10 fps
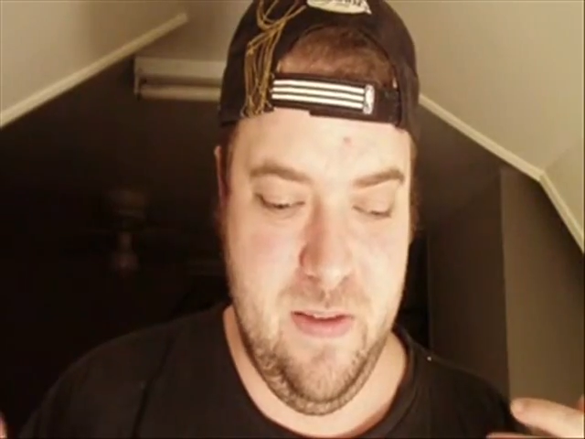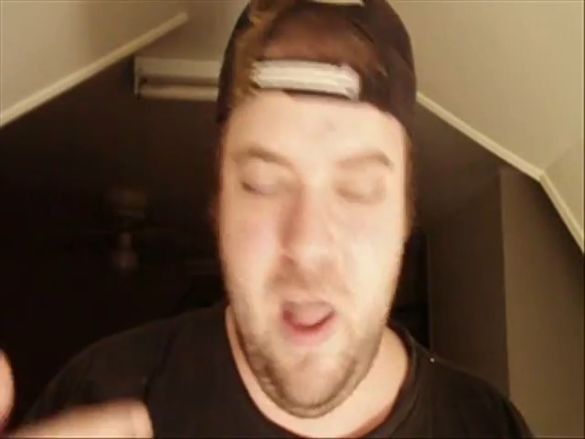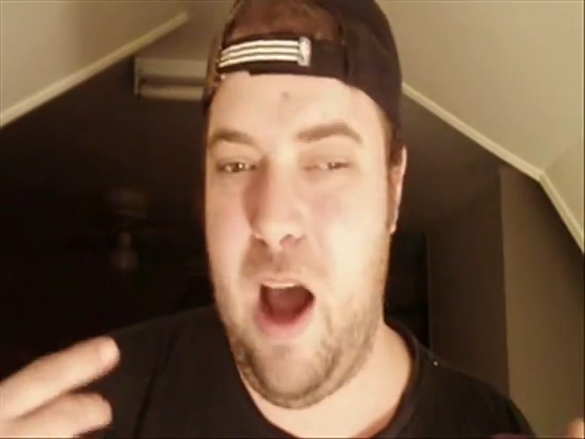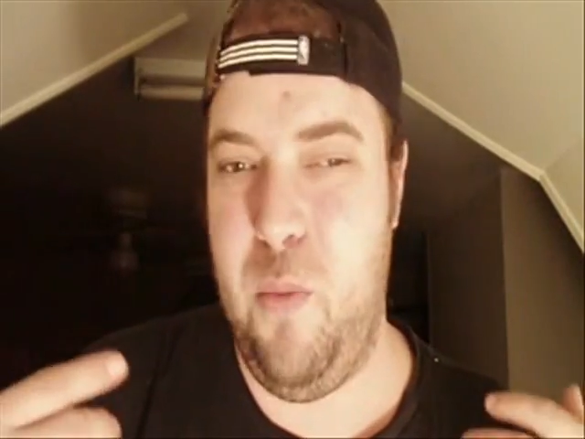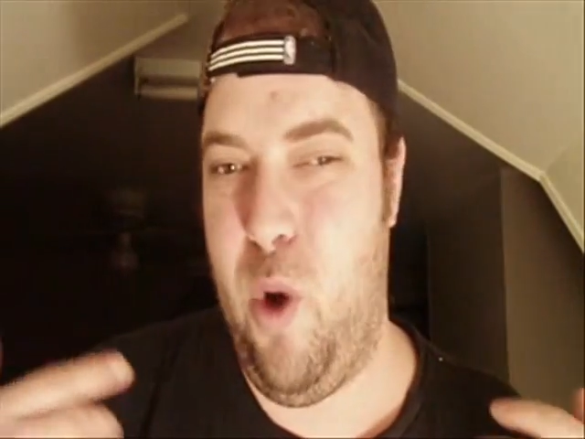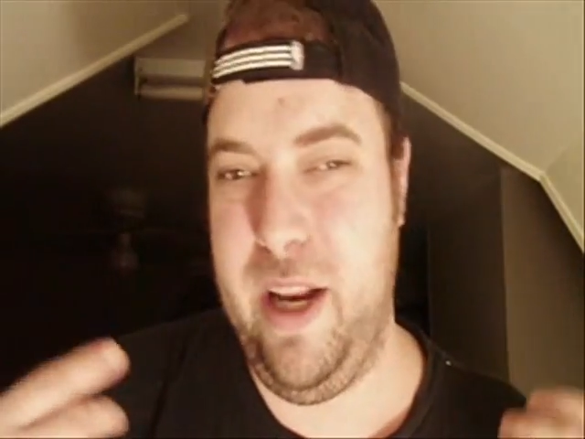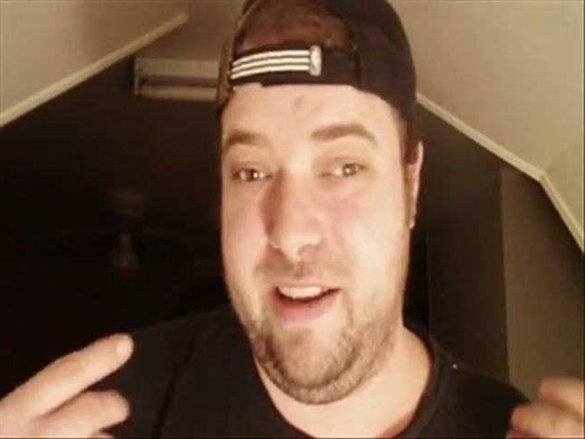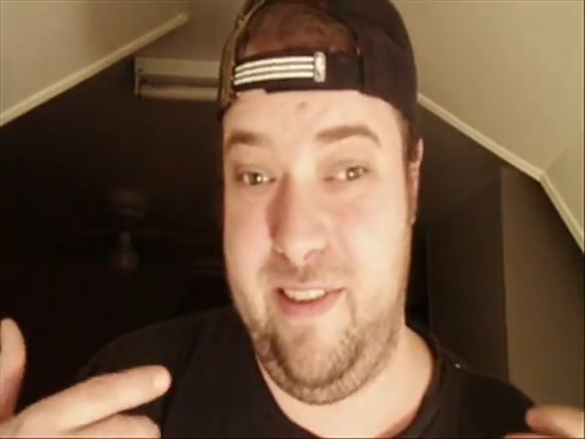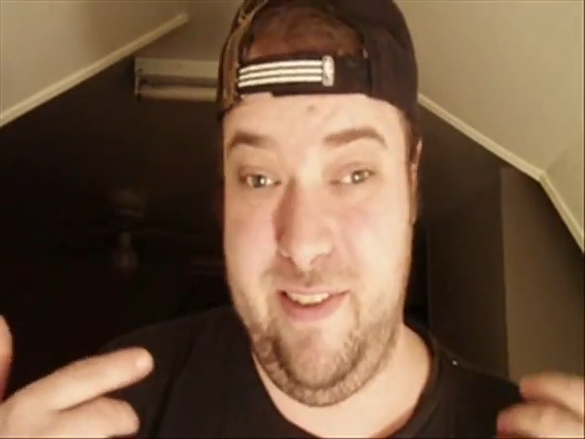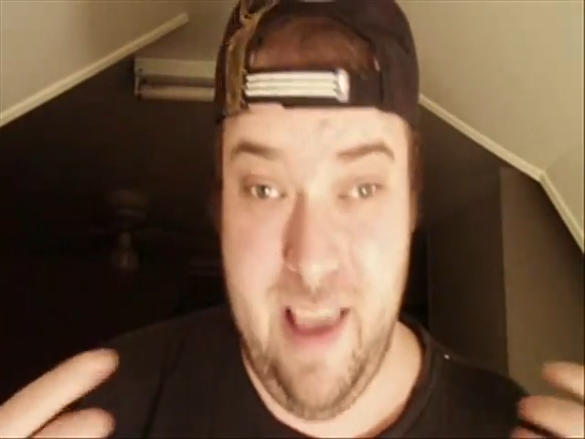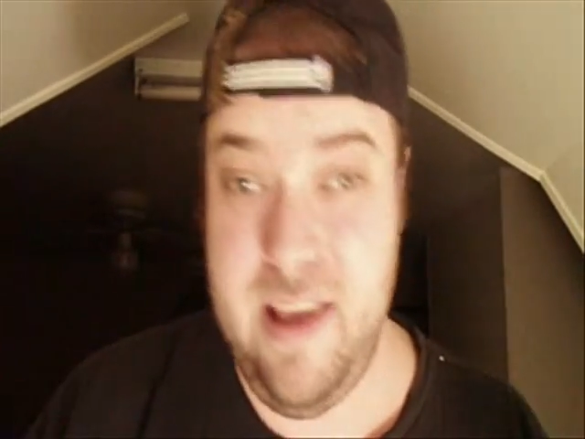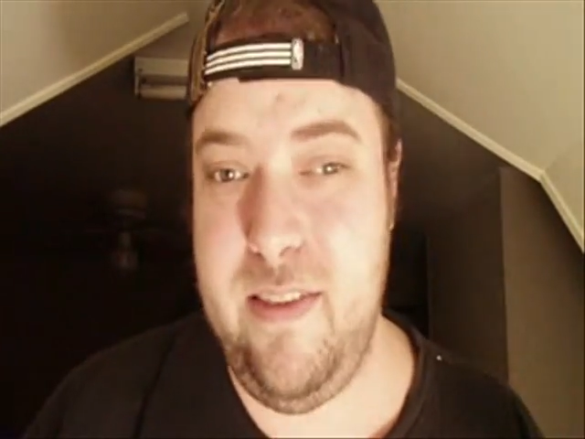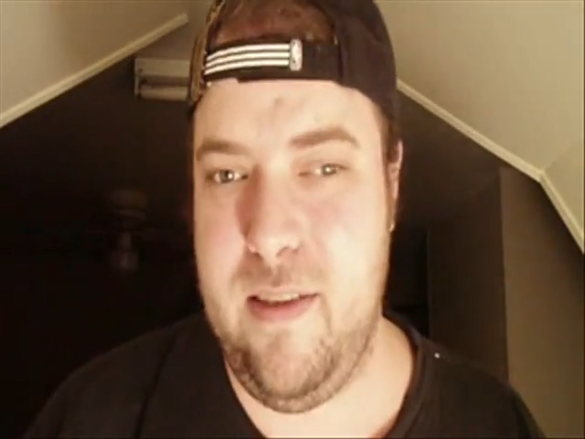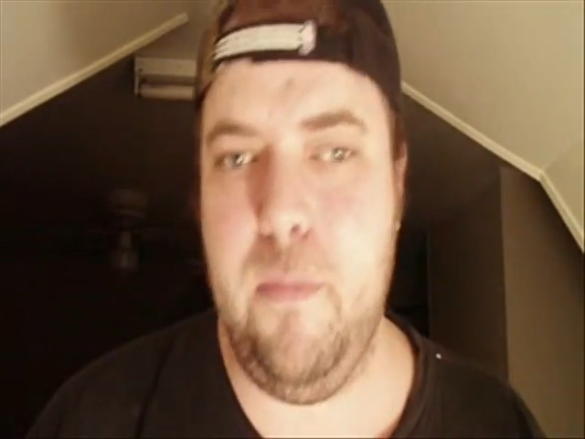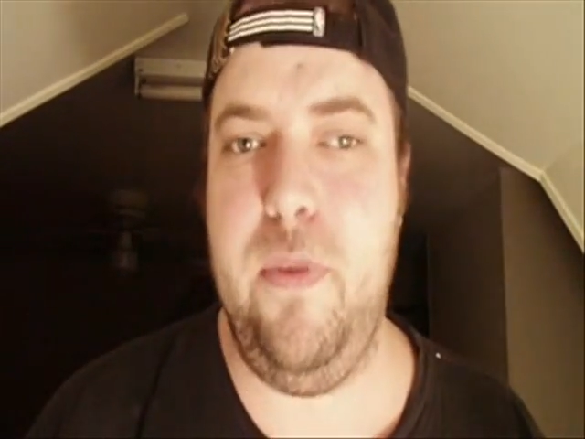not wanting to say
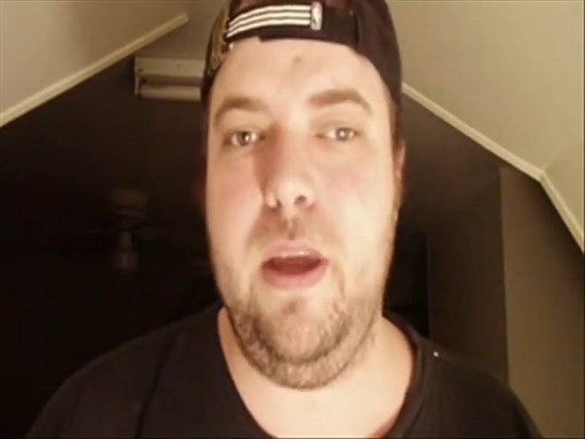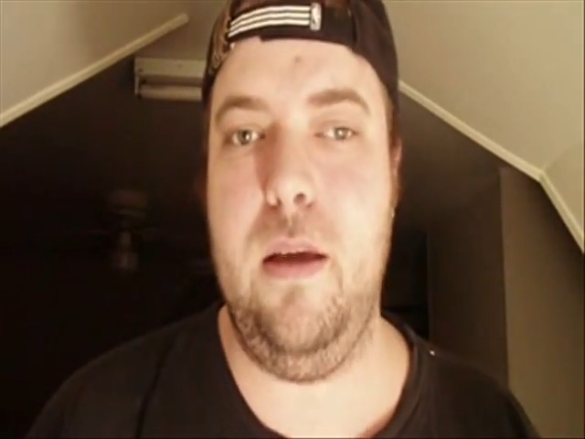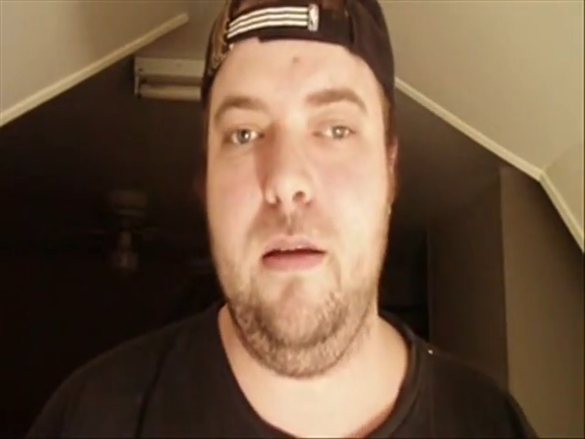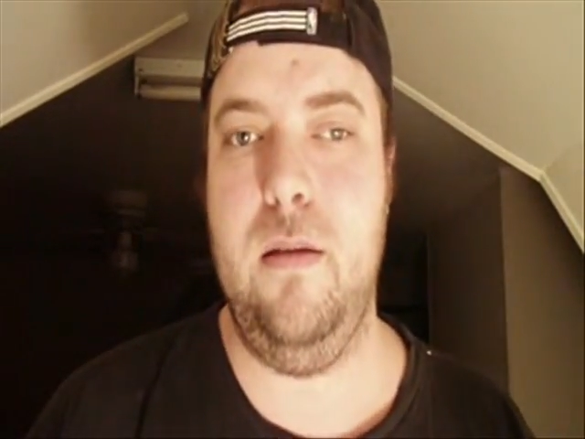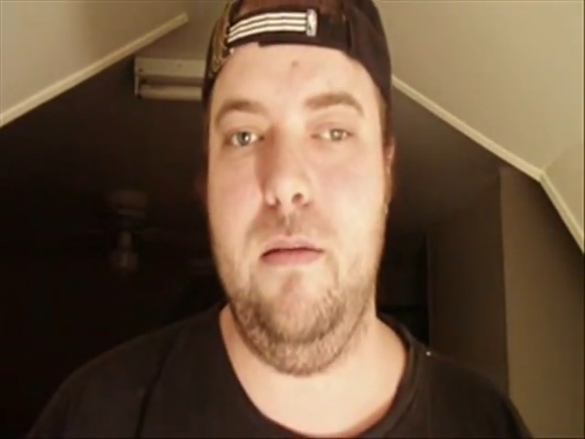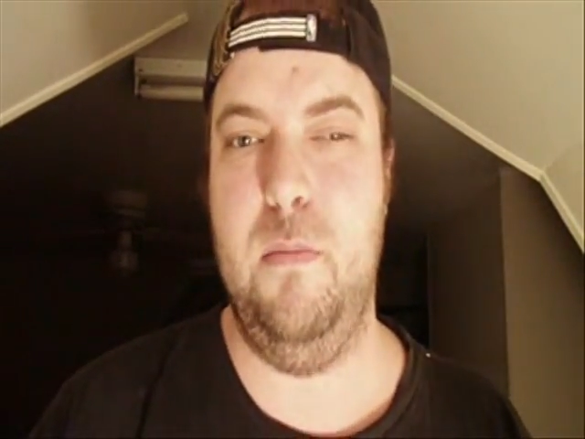something,